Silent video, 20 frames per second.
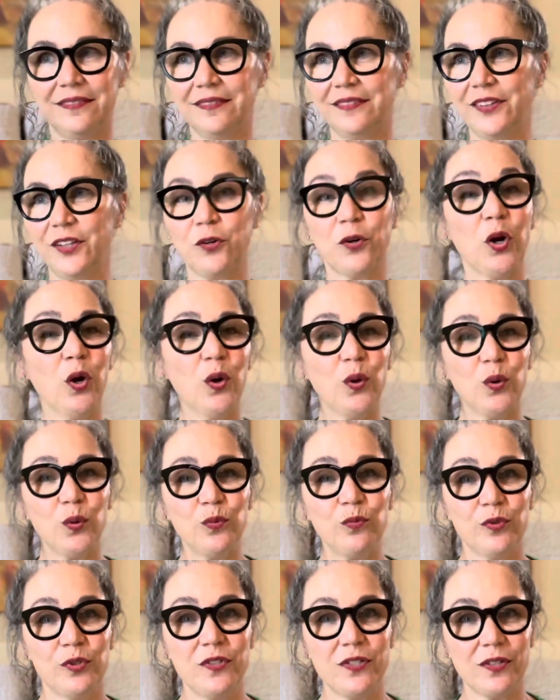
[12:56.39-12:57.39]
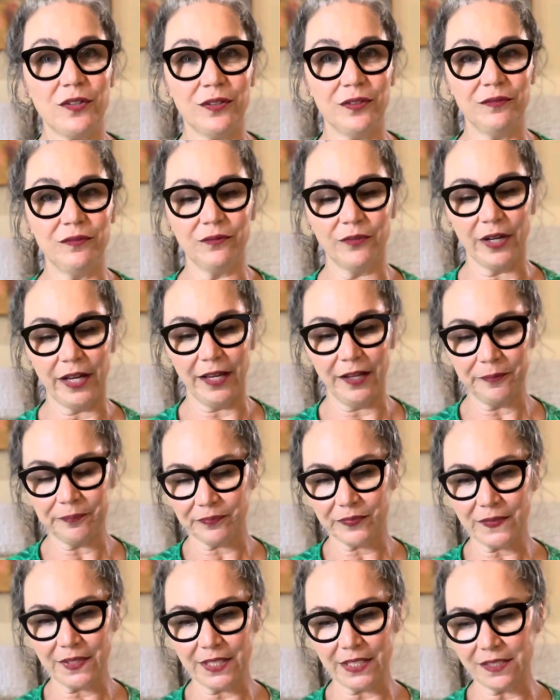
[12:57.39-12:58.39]
their own result, right?
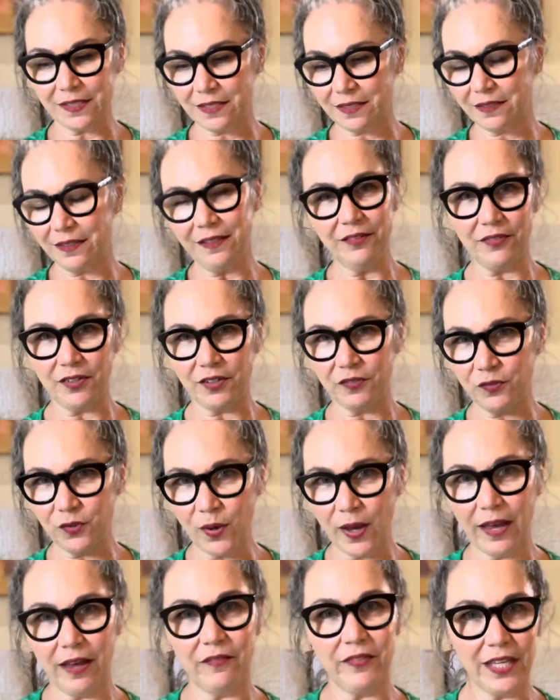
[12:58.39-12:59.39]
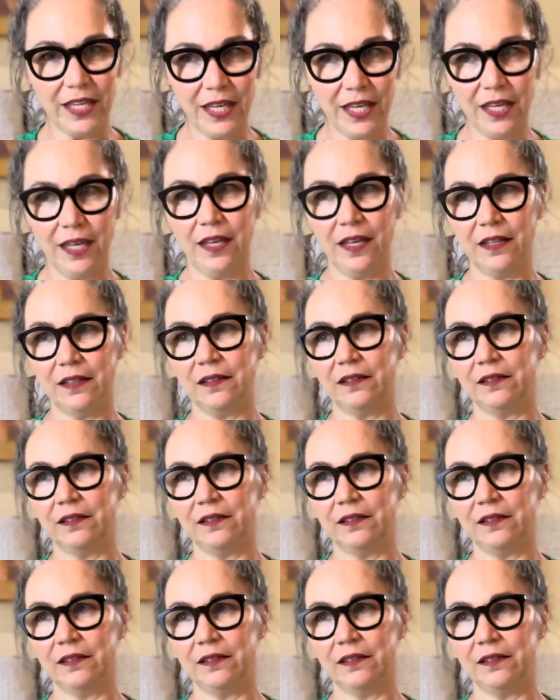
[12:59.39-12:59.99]
Because even if you have a kit,